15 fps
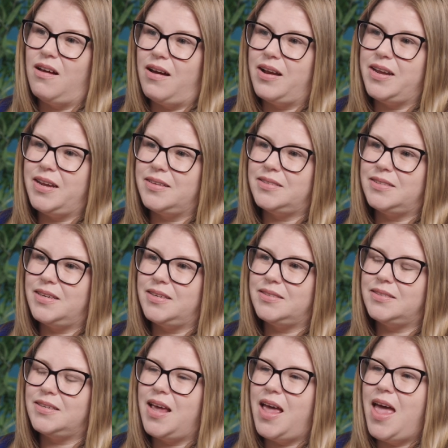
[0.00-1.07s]

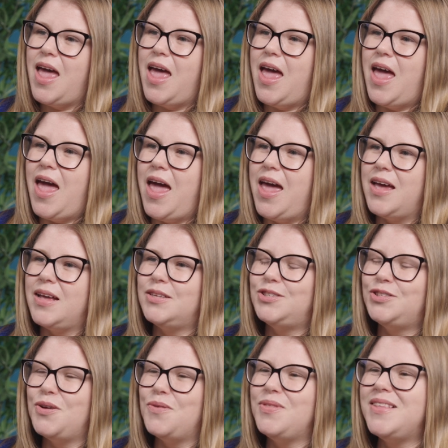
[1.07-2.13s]
audiences. And
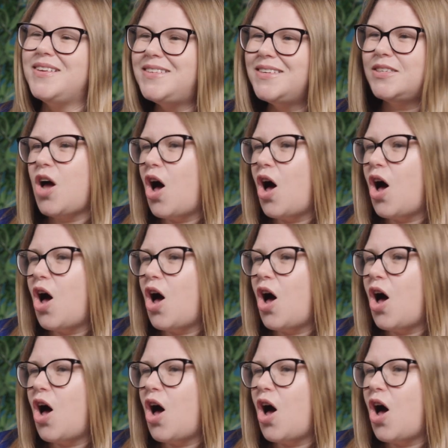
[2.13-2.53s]
so this is